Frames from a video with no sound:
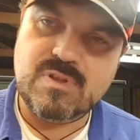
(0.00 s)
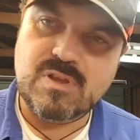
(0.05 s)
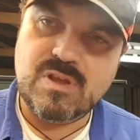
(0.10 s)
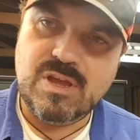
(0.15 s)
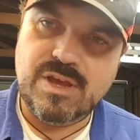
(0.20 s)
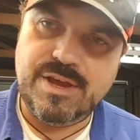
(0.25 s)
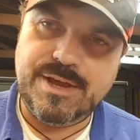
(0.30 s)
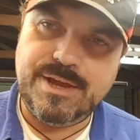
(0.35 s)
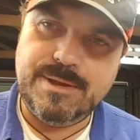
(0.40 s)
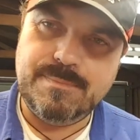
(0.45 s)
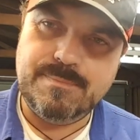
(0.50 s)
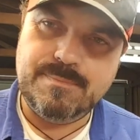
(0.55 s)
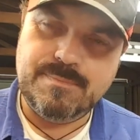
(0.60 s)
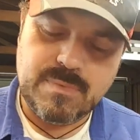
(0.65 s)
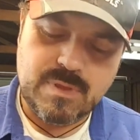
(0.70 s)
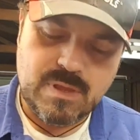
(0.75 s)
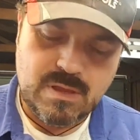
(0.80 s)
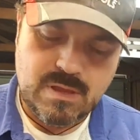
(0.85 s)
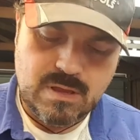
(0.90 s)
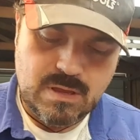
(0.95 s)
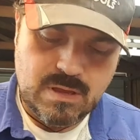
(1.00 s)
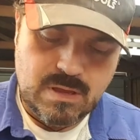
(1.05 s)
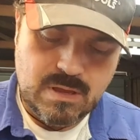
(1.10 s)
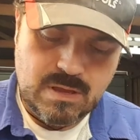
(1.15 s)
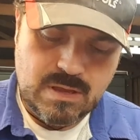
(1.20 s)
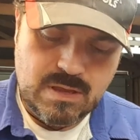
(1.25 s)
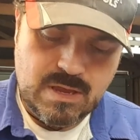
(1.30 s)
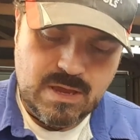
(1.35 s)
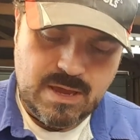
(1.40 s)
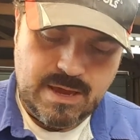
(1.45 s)
Okay.
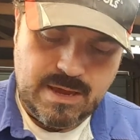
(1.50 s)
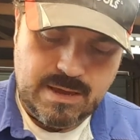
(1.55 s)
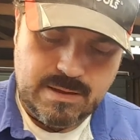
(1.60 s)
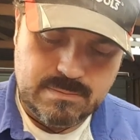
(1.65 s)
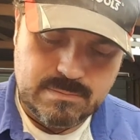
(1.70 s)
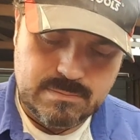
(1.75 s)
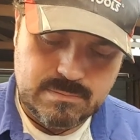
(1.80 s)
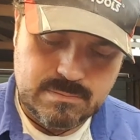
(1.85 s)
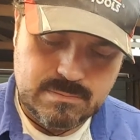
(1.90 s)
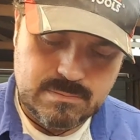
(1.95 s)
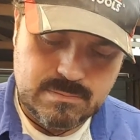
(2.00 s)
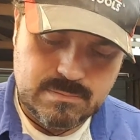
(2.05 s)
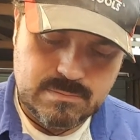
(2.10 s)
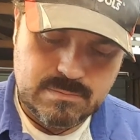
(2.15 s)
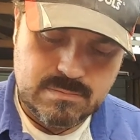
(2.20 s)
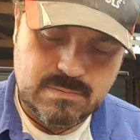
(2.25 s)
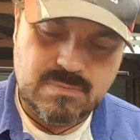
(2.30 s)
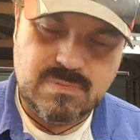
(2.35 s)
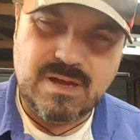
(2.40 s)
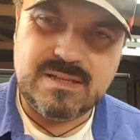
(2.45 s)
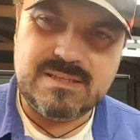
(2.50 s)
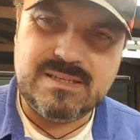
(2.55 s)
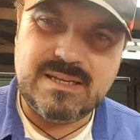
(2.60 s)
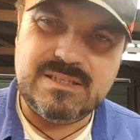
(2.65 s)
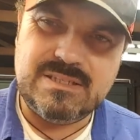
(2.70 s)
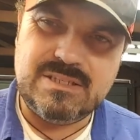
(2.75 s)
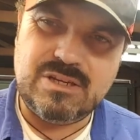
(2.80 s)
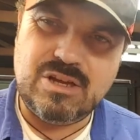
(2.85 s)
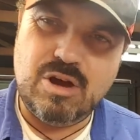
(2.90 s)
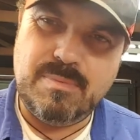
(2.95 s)
Yeah. I
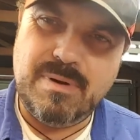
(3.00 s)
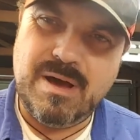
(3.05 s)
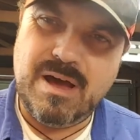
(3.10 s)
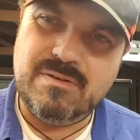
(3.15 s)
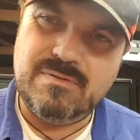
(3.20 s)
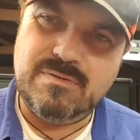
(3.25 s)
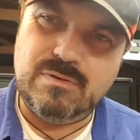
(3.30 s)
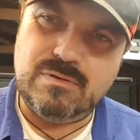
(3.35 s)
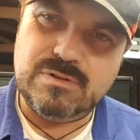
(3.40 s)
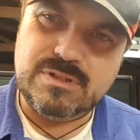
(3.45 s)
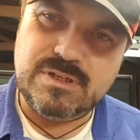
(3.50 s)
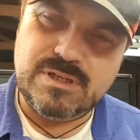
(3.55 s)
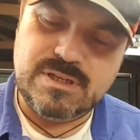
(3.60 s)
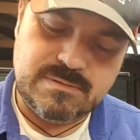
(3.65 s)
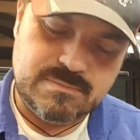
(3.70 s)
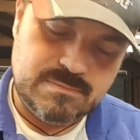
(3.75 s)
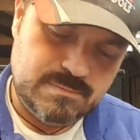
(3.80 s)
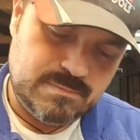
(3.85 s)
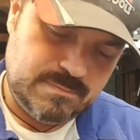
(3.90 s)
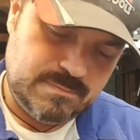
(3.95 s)
tend to go about a full turn.